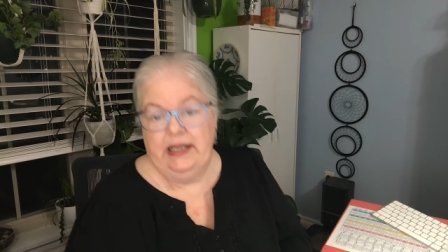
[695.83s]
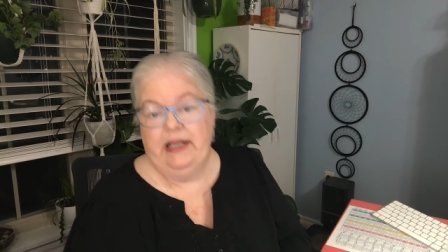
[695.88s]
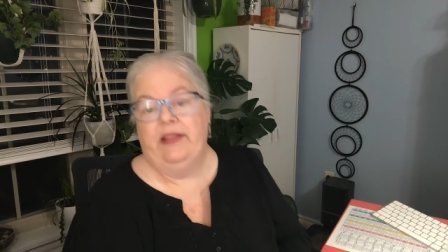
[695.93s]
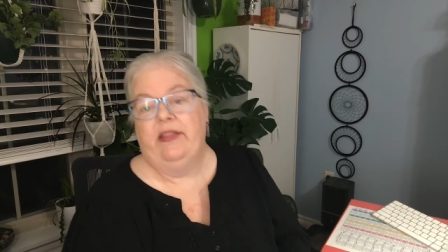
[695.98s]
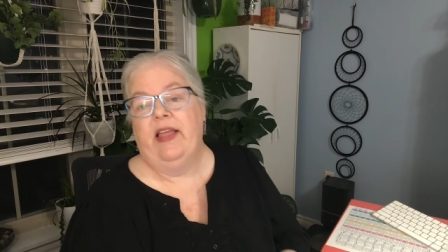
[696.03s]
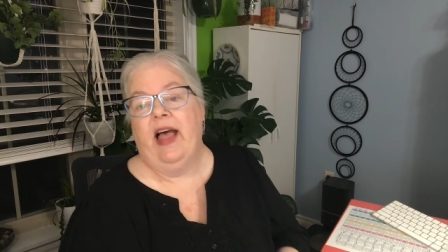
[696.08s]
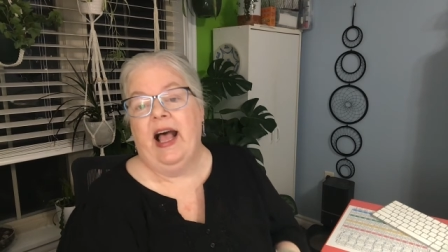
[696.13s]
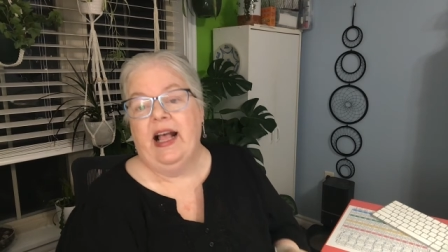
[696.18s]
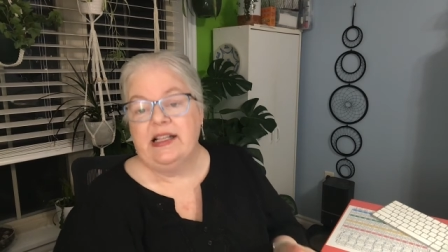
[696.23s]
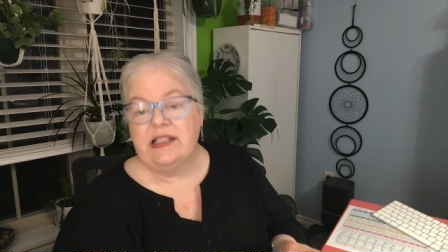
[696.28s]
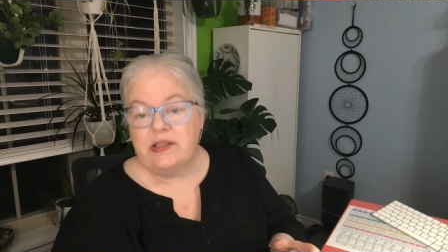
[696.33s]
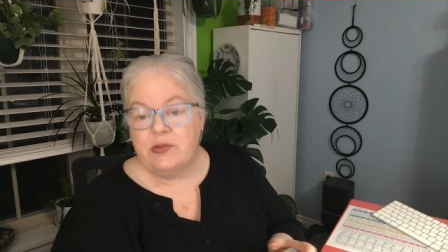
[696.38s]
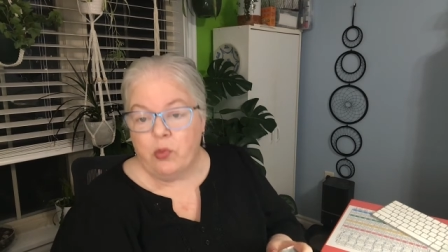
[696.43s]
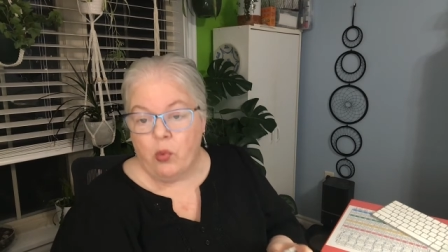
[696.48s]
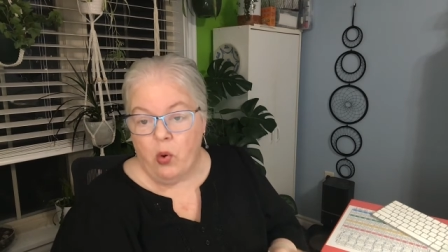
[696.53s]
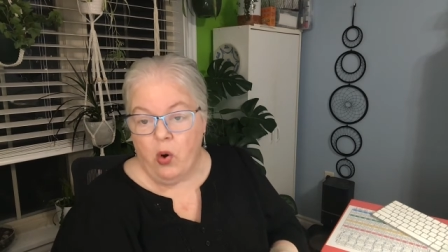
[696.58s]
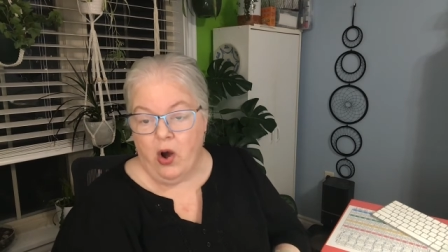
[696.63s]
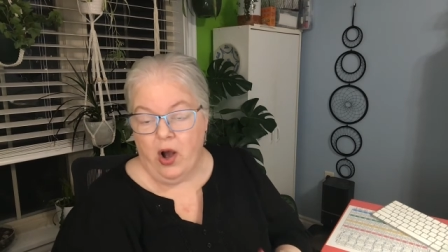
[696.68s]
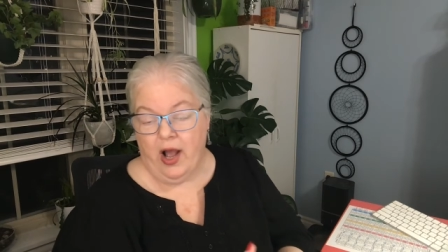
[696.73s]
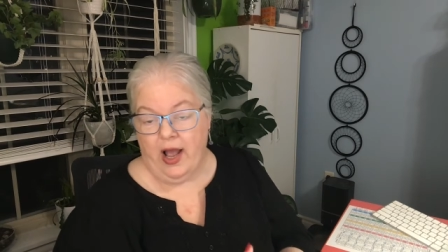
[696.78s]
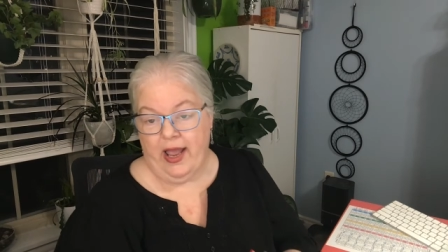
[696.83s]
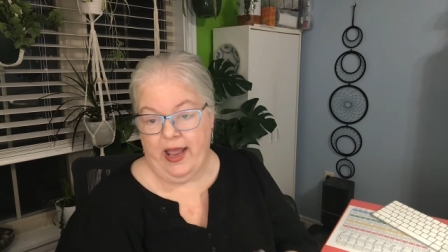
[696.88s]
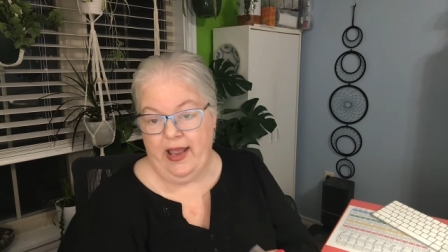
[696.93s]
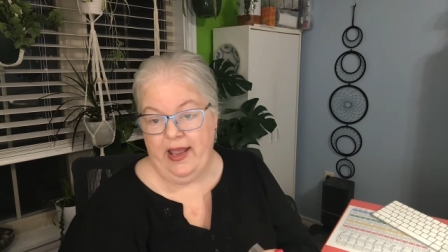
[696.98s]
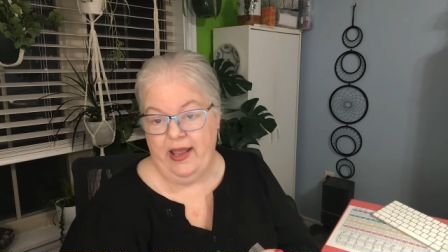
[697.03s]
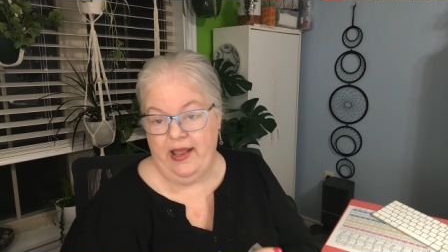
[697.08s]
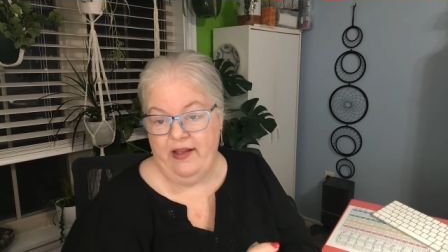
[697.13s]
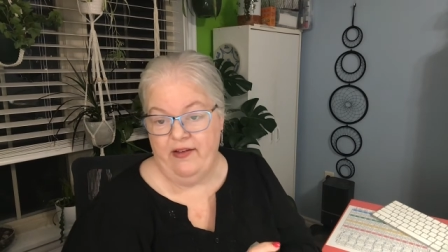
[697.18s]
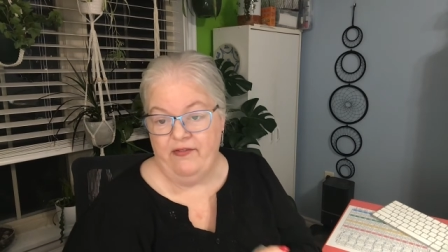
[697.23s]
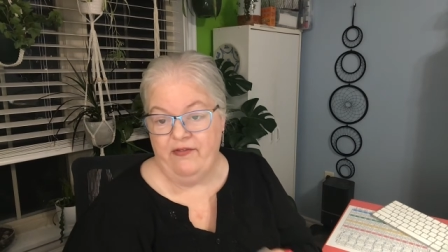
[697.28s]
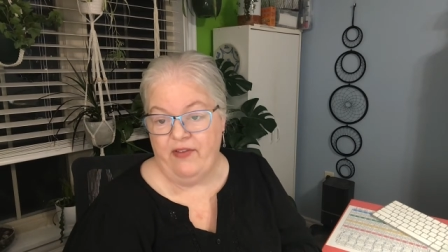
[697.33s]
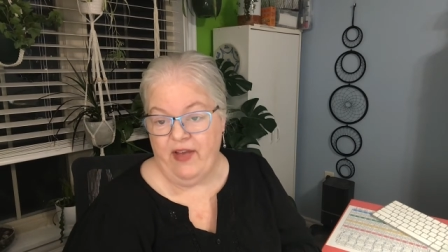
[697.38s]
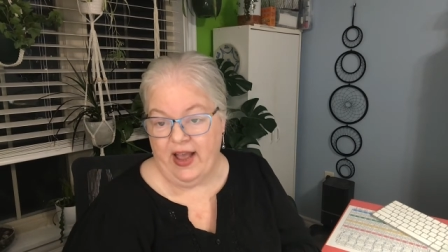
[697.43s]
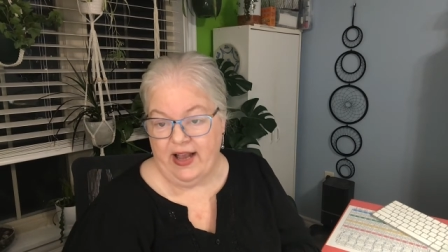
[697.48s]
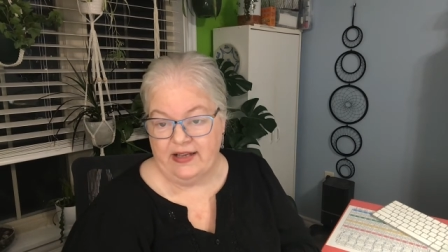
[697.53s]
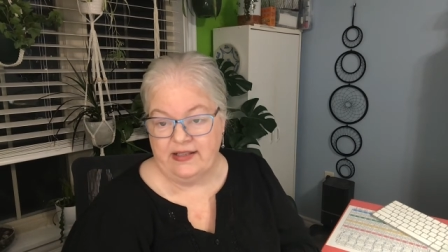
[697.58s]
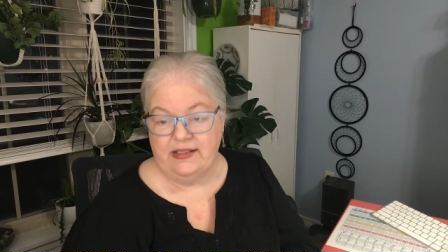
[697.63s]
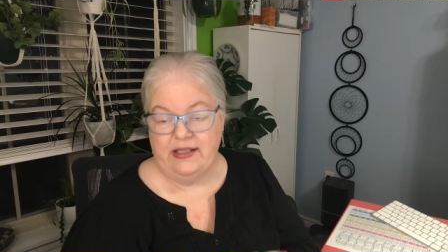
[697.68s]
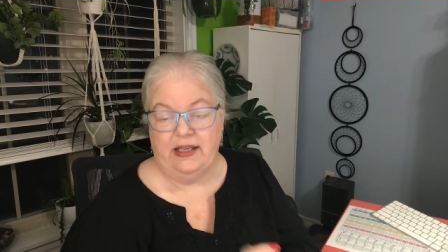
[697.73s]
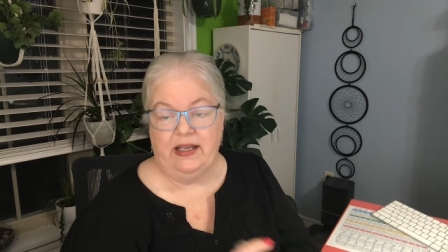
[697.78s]
that's why
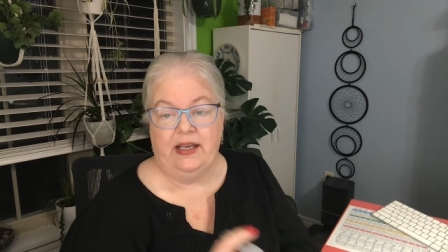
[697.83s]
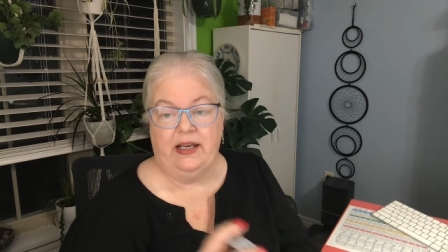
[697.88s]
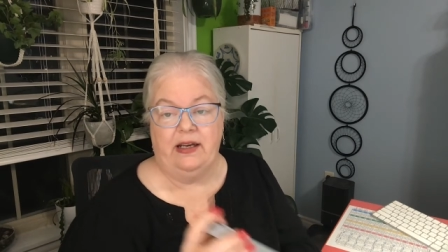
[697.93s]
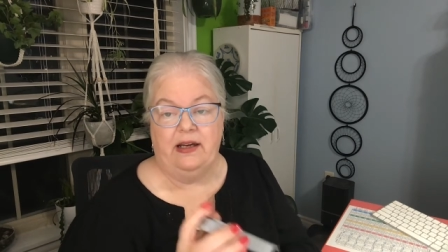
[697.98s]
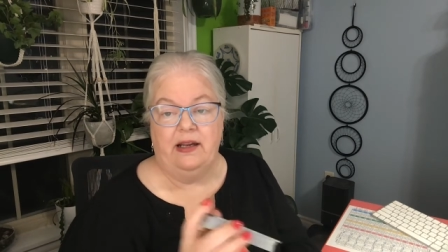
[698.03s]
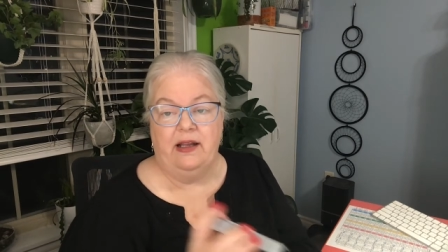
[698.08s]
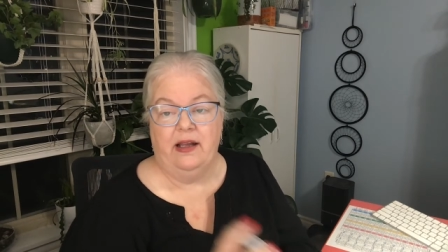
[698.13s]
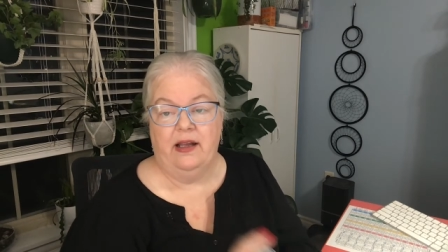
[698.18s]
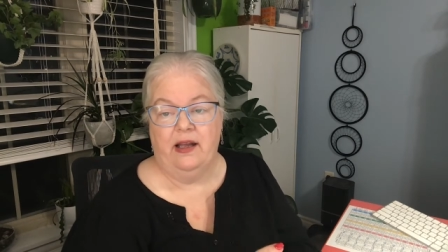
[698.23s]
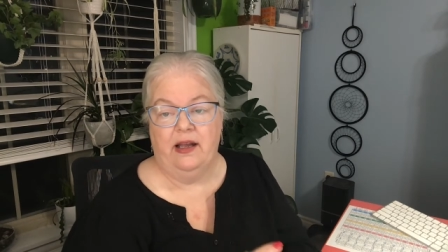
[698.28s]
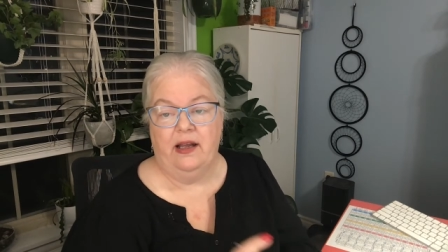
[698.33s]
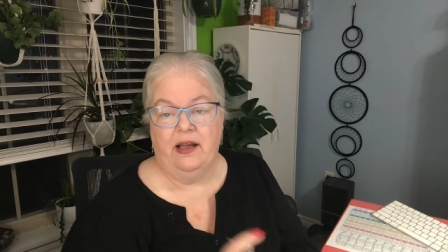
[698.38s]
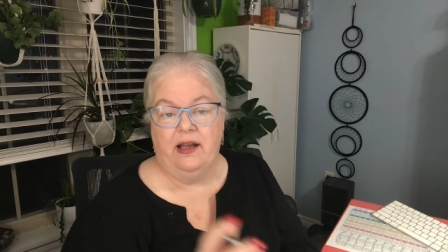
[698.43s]
vaccine uh,